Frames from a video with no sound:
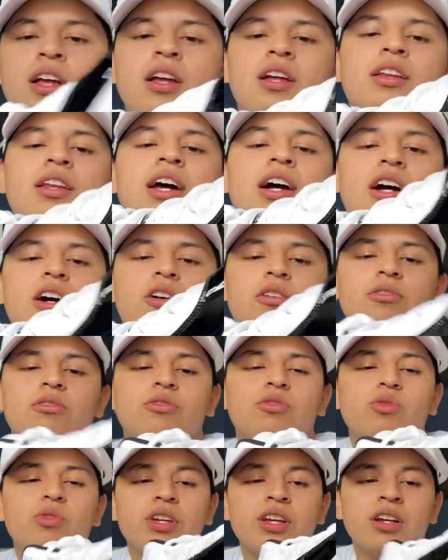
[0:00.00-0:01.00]
Now,
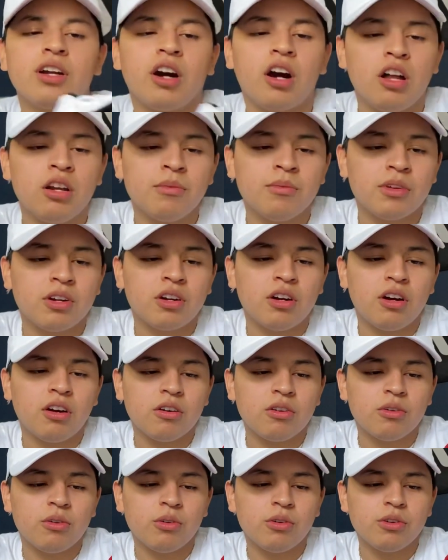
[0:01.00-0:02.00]
you can call them the
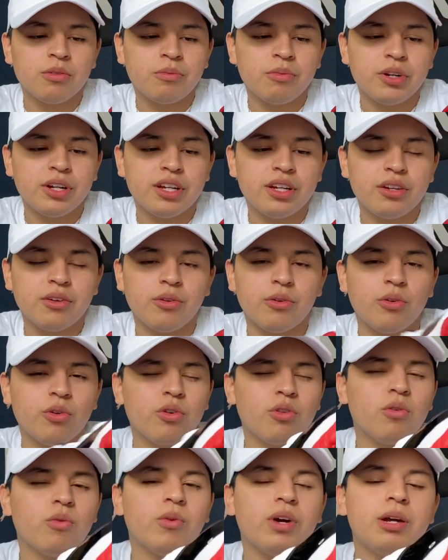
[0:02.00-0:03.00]
Concord bred
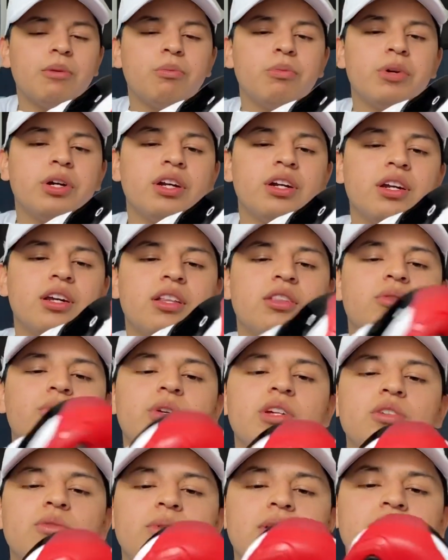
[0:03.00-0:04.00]
or the white bred, and the
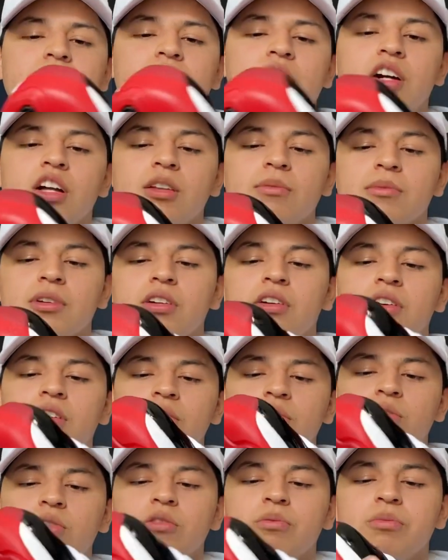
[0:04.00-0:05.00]
reason why they call them the
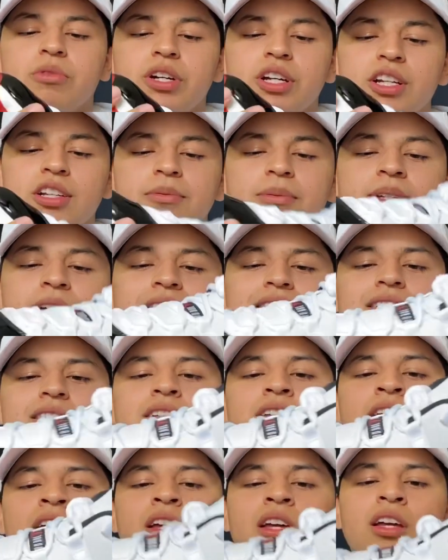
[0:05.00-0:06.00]
Concord bred is
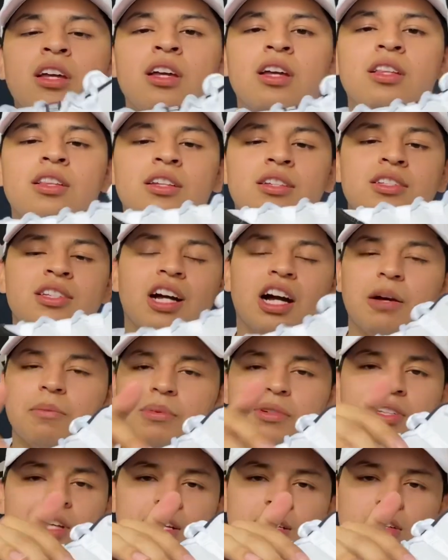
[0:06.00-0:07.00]
because the top
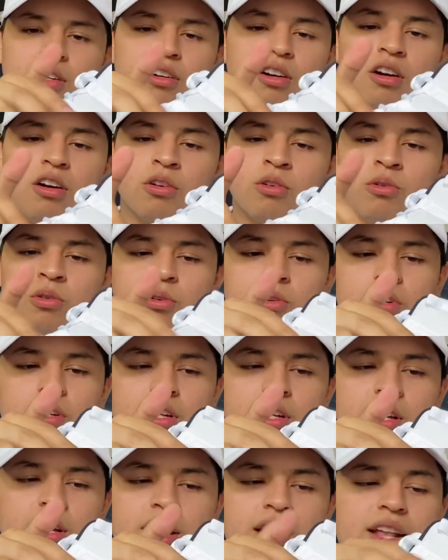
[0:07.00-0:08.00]
is like the Concord
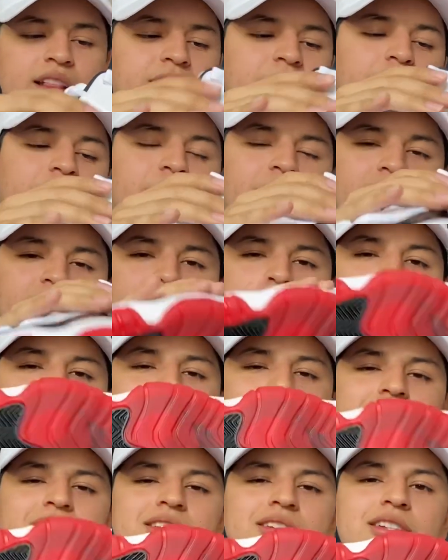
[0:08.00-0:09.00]
and the bottom is
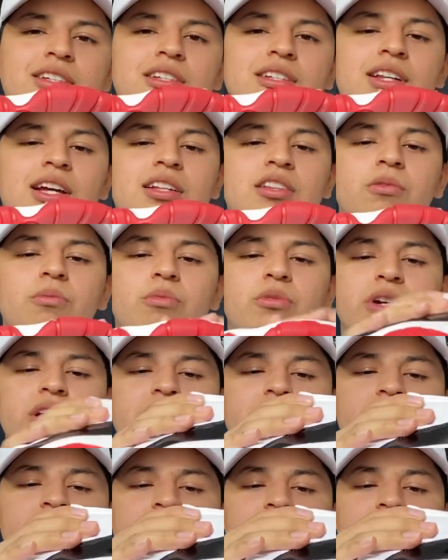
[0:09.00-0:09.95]
basically like the bred.